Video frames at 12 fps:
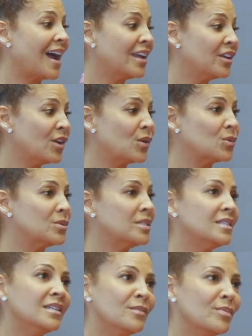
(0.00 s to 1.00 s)
I know
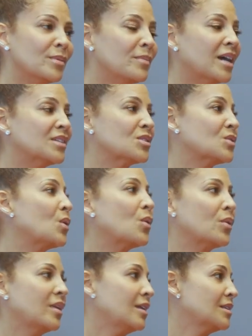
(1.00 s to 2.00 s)
deep in my
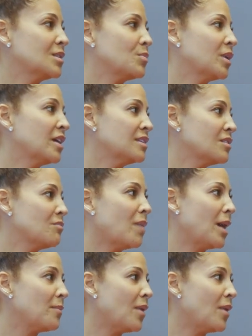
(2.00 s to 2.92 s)
soul that it's because of my